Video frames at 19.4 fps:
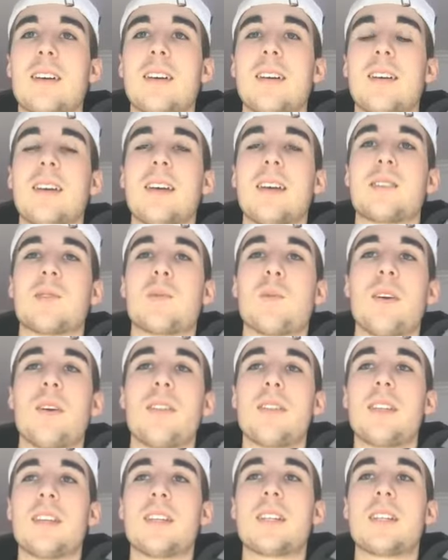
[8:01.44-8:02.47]

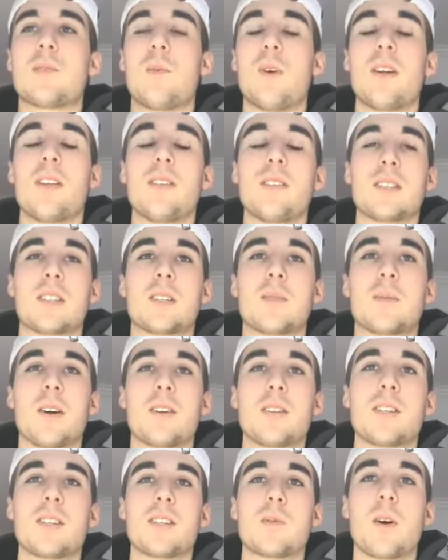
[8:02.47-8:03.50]
this is one of those
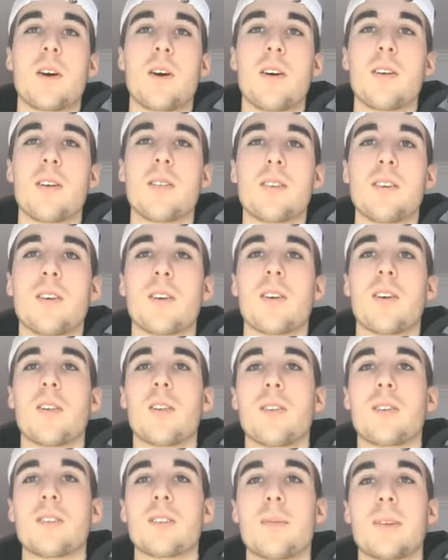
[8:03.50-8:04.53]
experiences where you're going to
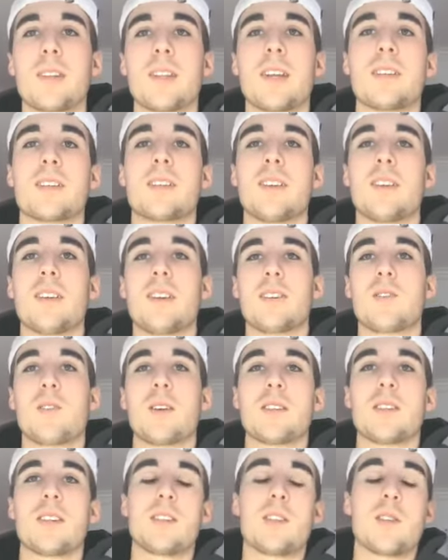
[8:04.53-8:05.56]
learn something that's going to
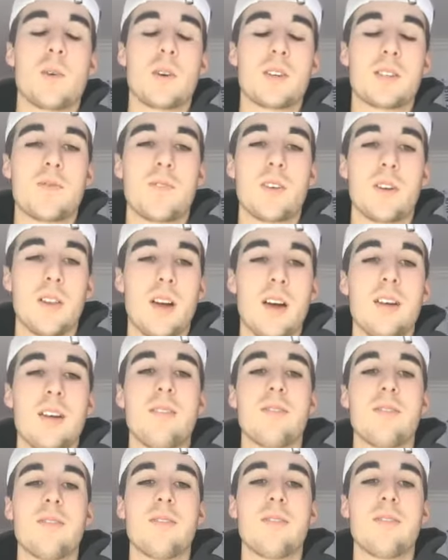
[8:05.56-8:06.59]
translate to the rest of your
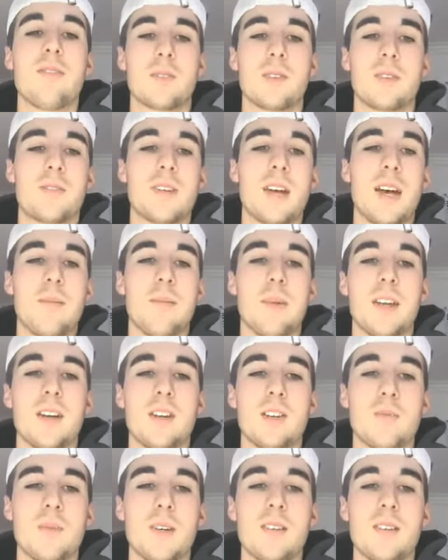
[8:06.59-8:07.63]
life in terms of time
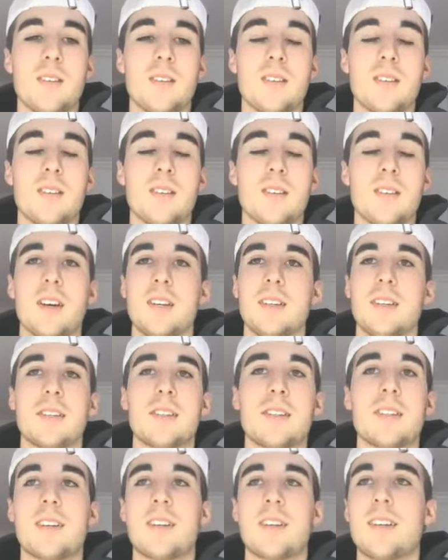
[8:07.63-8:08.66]
management,
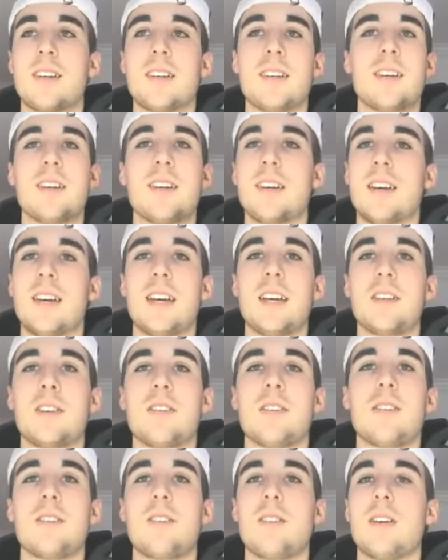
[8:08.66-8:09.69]
because it,
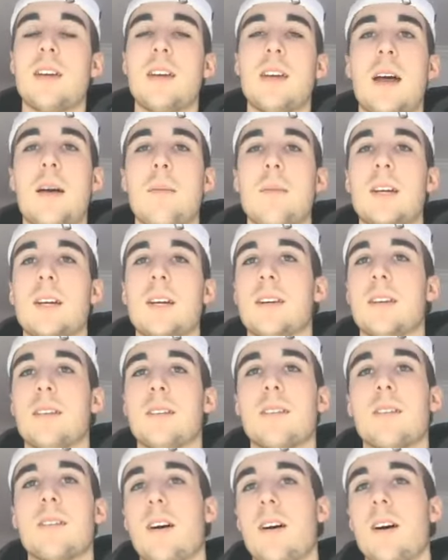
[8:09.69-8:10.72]
I mean,
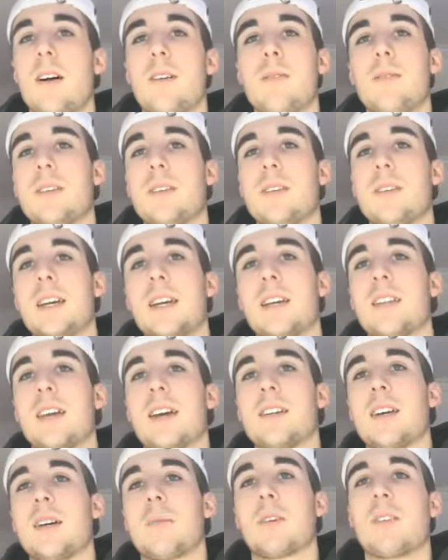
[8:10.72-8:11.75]
on taking that
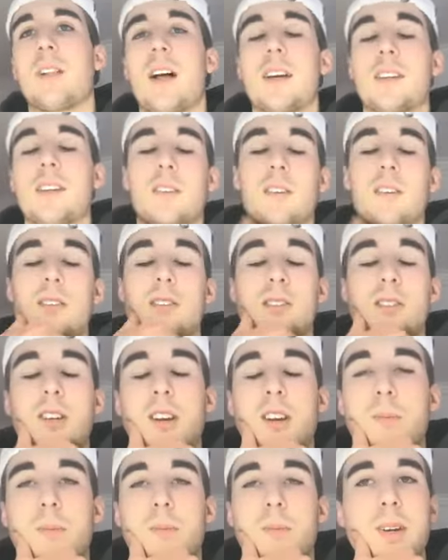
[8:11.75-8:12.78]
type of class load, there's going
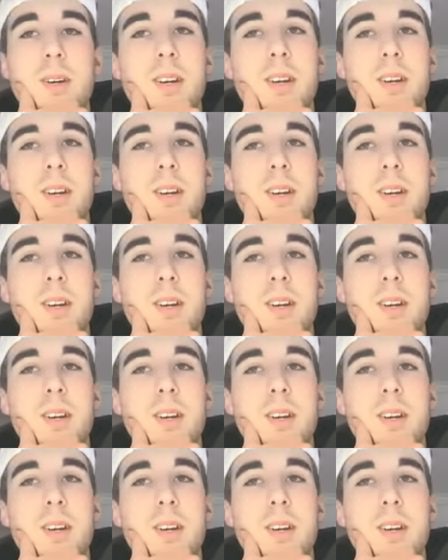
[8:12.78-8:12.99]
to be